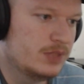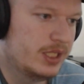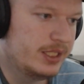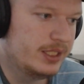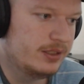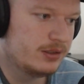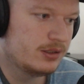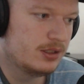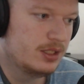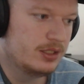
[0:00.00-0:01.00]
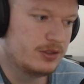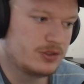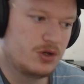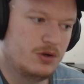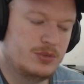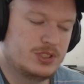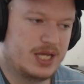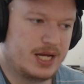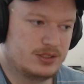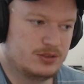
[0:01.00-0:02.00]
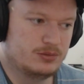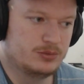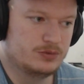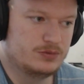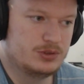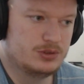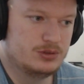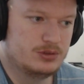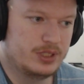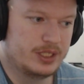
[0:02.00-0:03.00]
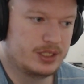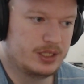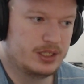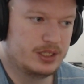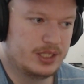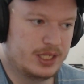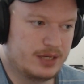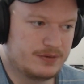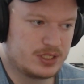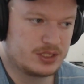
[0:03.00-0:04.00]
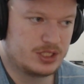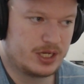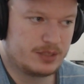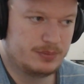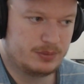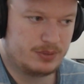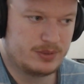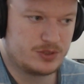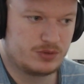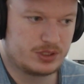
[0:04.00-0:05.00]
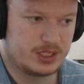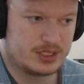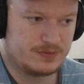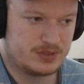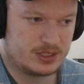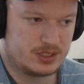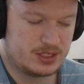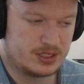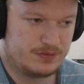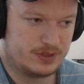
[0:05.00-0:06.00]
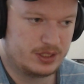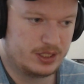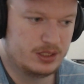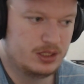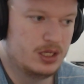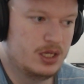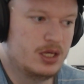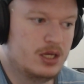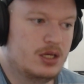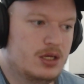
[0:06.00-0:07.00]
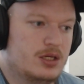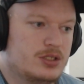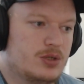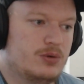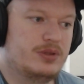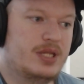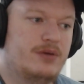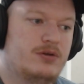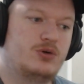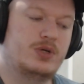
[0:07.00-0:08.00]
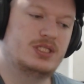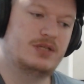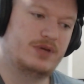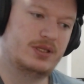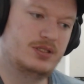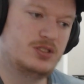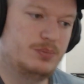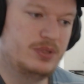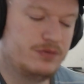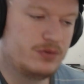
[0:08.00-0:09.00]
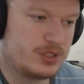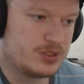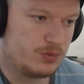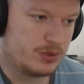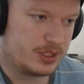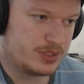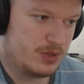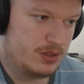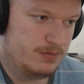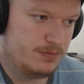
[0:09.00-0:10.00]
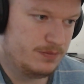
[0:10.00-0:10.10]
And here, there's almost tactical moves, like knight f6 check. But the problem is rook takes f6 does defend the knight. So now their queen's defended, so b4 doesn't work as well.